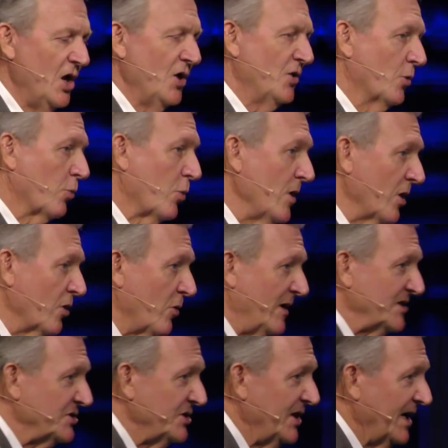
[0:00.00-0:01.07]
The real
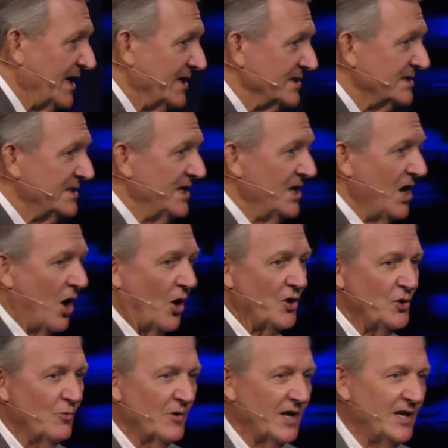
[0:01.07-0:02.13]
question is, are
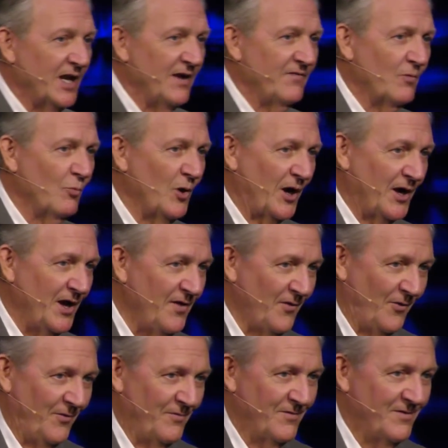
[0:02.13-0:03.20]
you really loving one another?